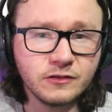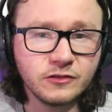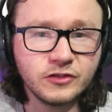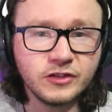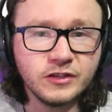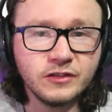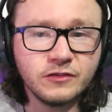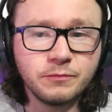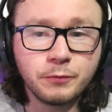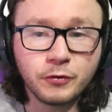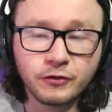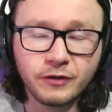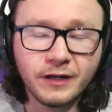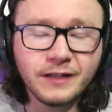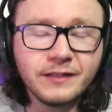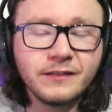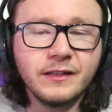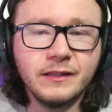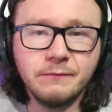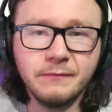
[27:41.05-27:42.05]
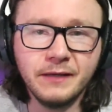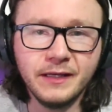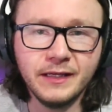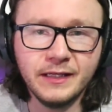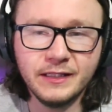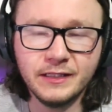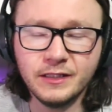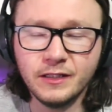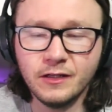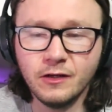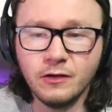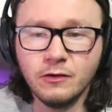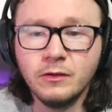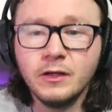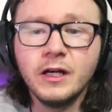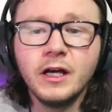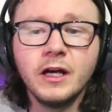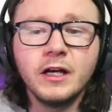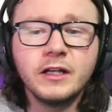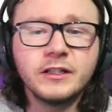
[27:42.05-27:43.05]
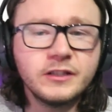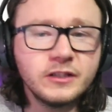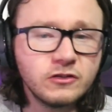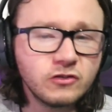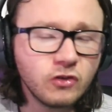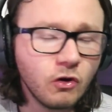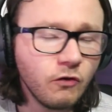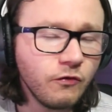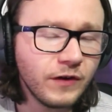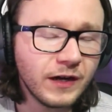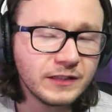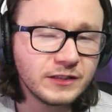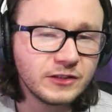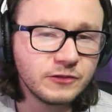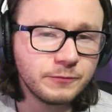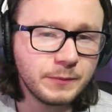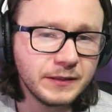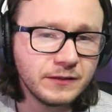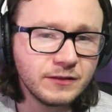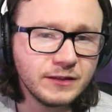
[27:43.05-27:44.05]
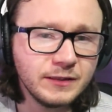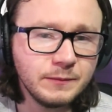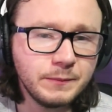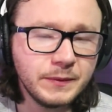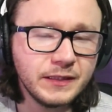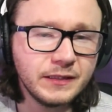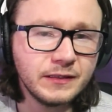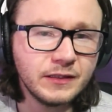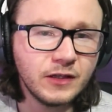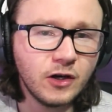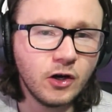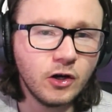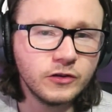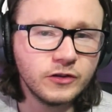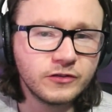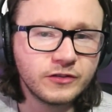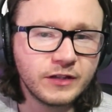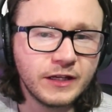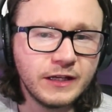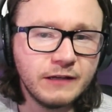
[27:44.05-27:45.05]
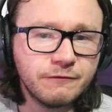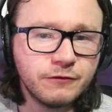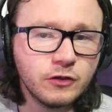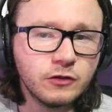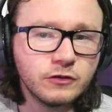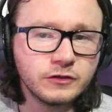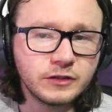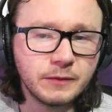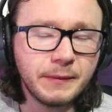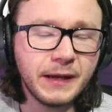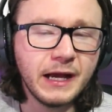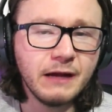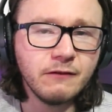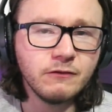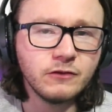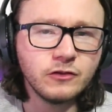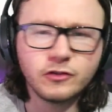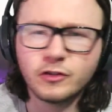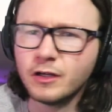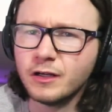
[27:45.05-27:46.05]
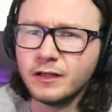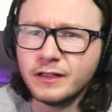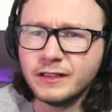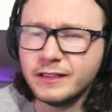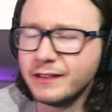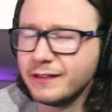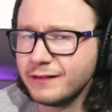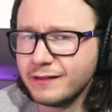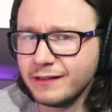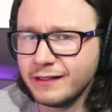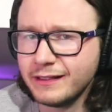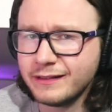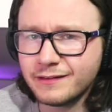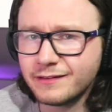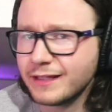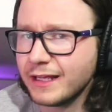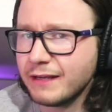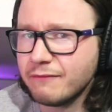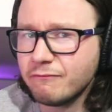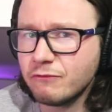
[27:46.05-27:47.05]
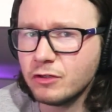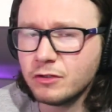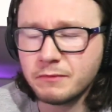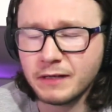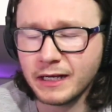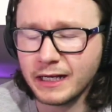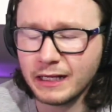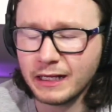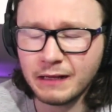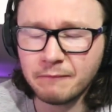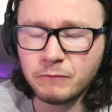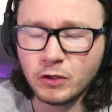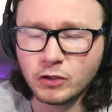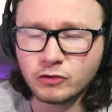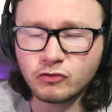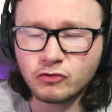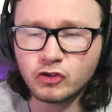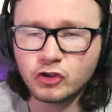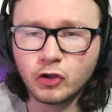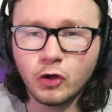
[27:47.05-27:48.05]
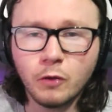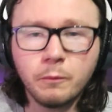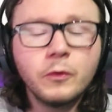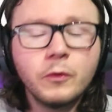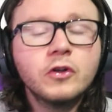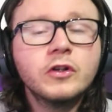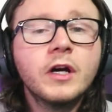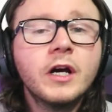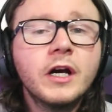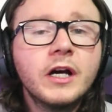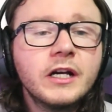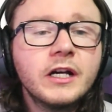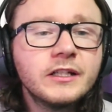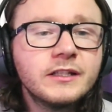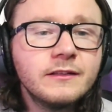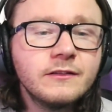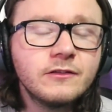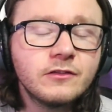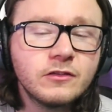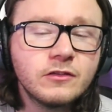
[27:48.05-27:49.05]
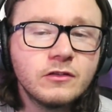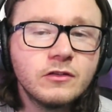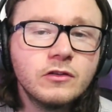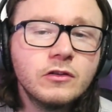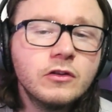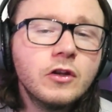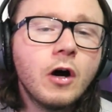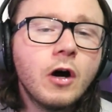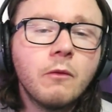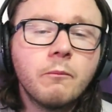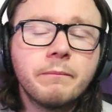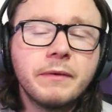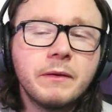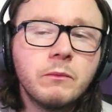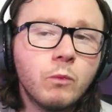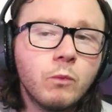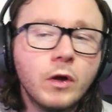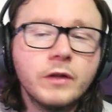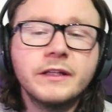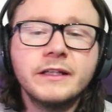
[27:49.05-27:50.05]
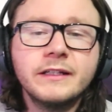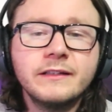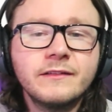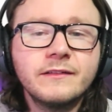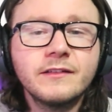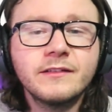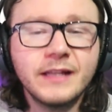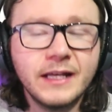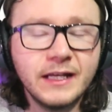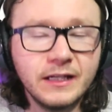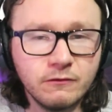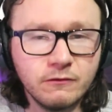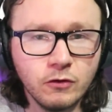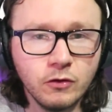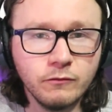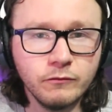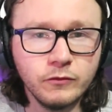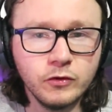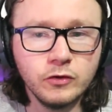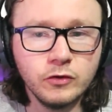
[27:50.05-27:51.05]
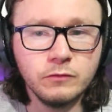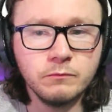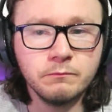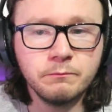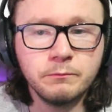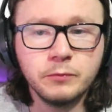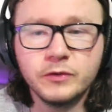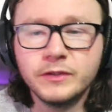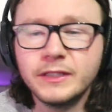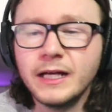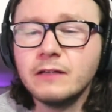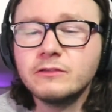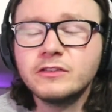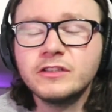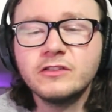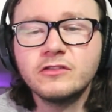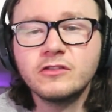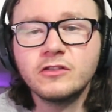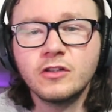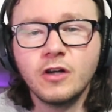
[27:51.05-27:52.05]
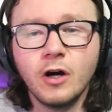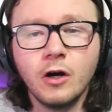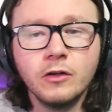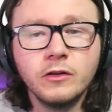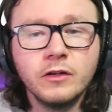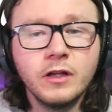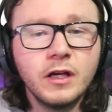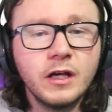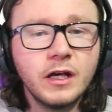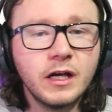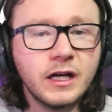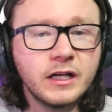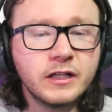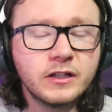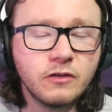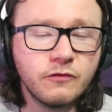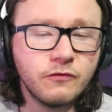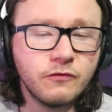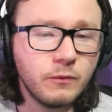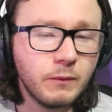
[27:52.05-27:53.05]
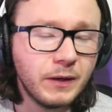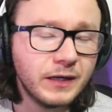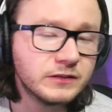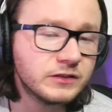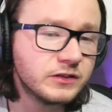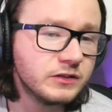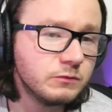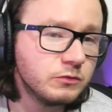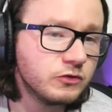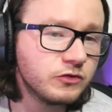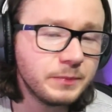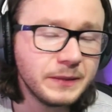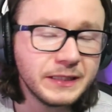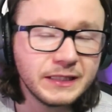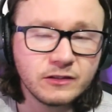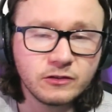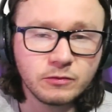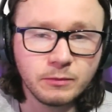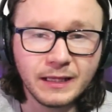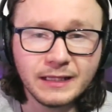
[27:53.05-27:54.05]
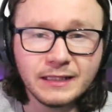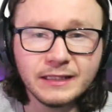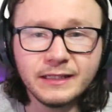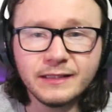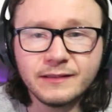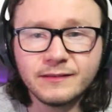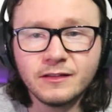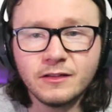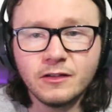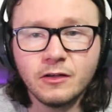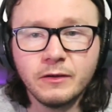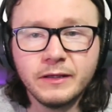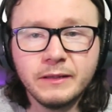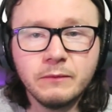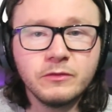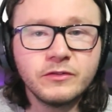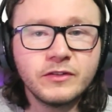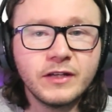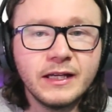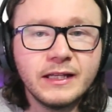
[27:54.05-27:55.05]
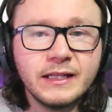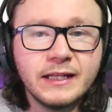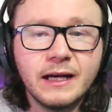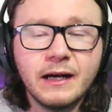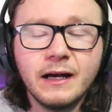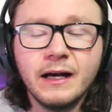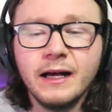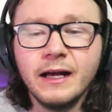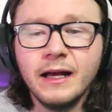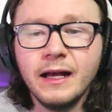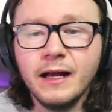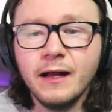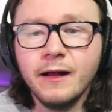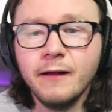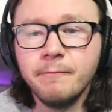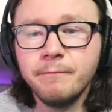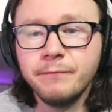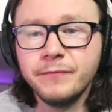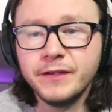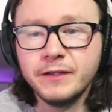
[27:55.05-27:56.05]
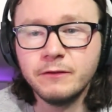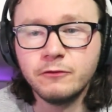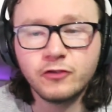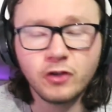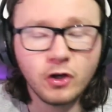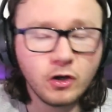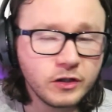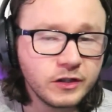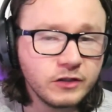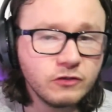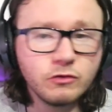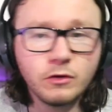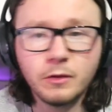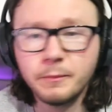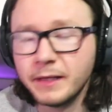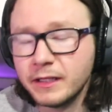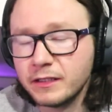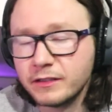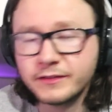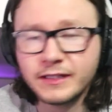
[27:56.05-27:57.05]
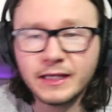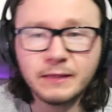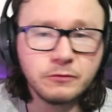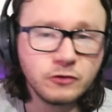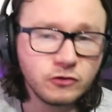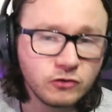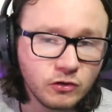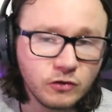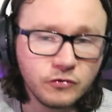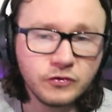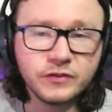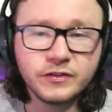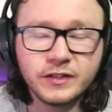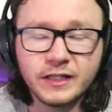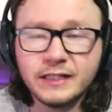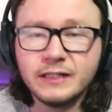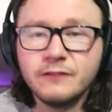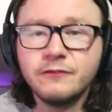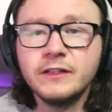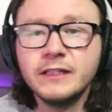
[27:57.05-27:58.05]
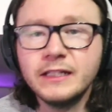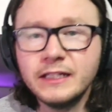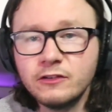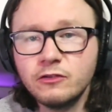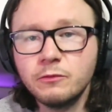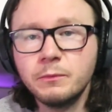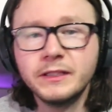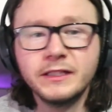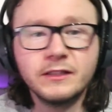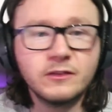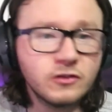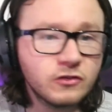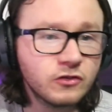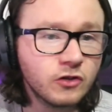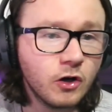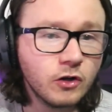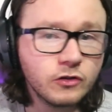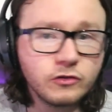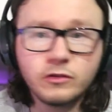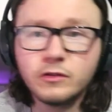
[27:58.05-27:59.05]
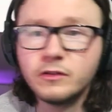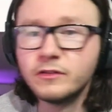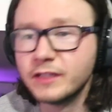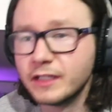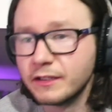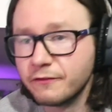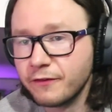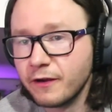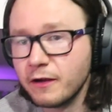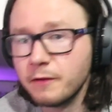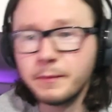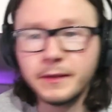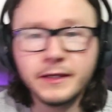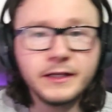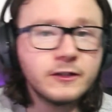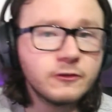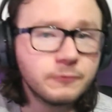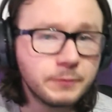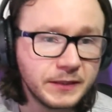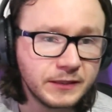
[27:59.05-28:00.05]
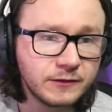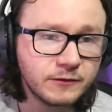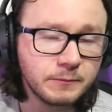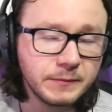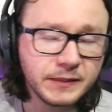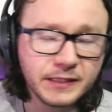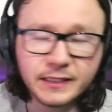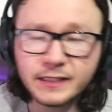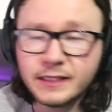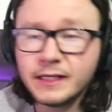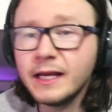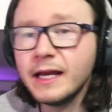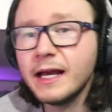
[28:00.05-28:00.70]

She's progressing, mate, you know. So far, she's been sleeping on the same floor as her parents. So in the same room, I'm not too sure. But she's not been wanting to stay in her own room. But now she's gone and she was speaking to Alex. You know, he was saying that he was talking to her about the tapes and stuff and saying, if you need somebody to talk to instead of therapy, you can speak to me.